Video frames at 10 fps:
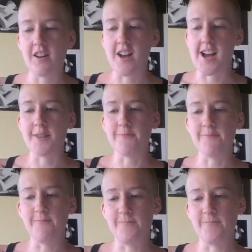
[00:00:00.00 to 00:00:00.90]

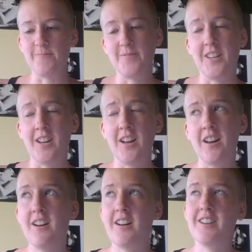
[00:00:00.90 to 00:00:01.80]

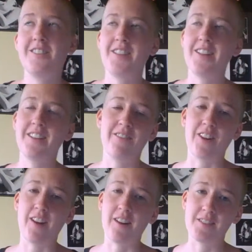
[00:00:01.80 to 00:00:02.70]
I love the
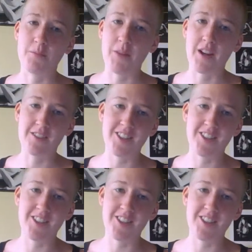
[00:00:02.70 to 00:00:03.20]
earth so much.